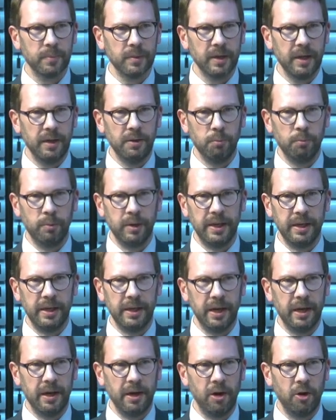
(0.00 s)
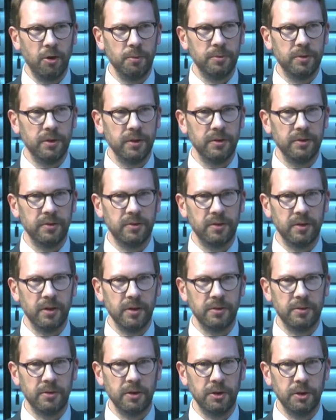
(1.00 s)
We hope that
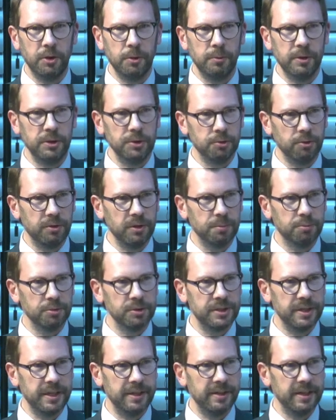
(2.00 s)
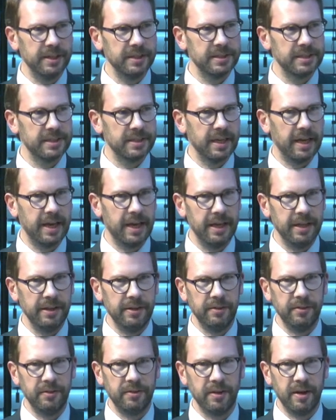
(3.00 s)
that you enjoy the proceedings and
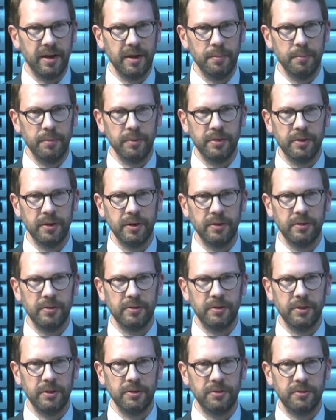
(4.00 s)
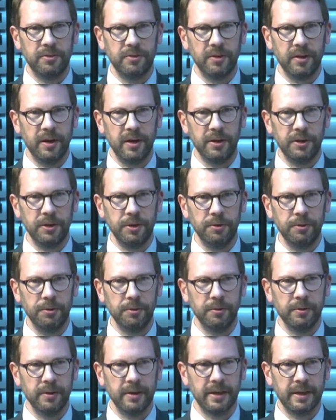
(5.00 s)
that you
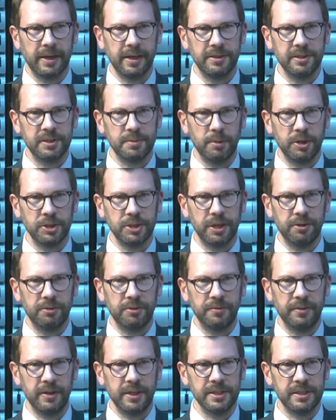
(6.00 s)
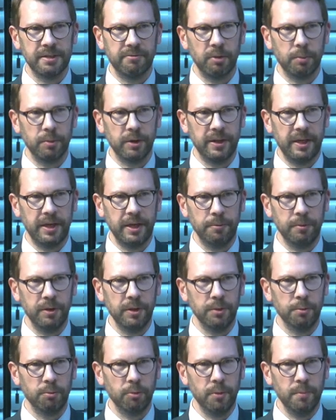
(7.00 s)
get as much out of it as everyone here in the
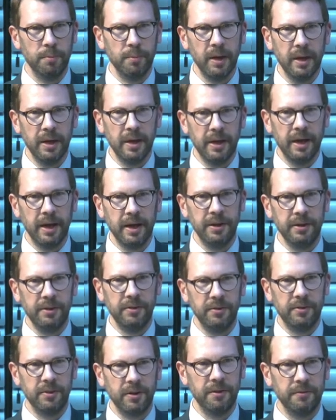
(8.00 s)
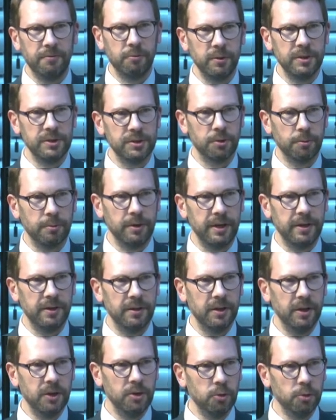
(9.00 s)
room, and very sorry
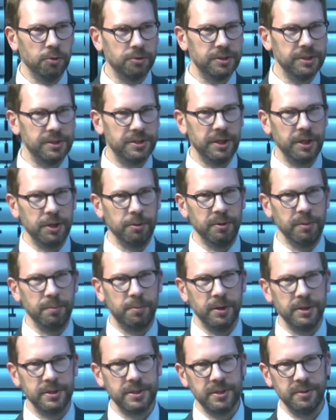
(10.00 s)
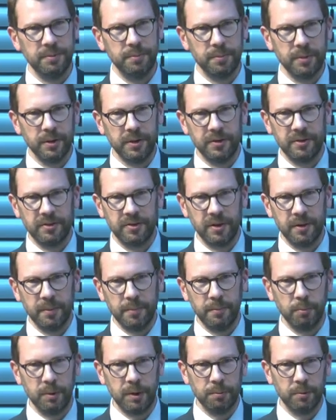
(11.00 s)
not to see you in person, but
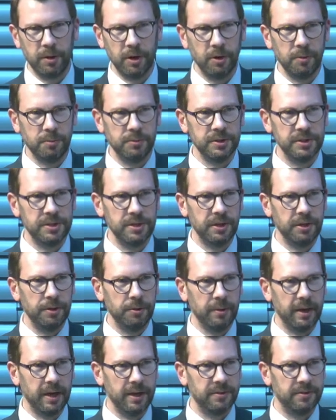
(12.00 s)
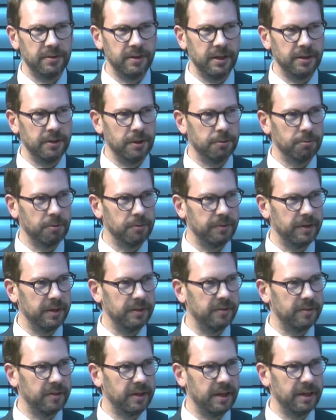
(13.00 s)
we hope to see you at another
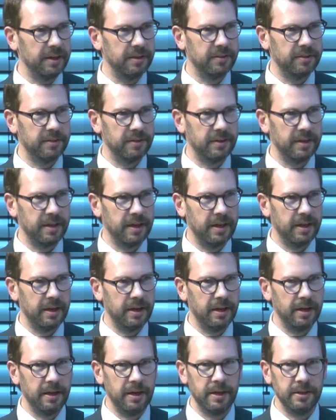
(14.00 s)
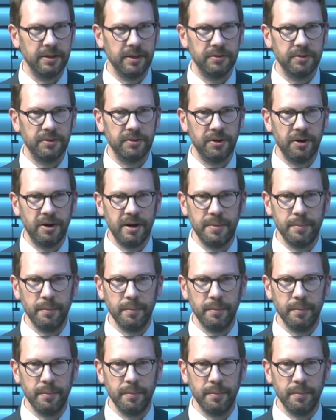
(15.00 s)
event at another time.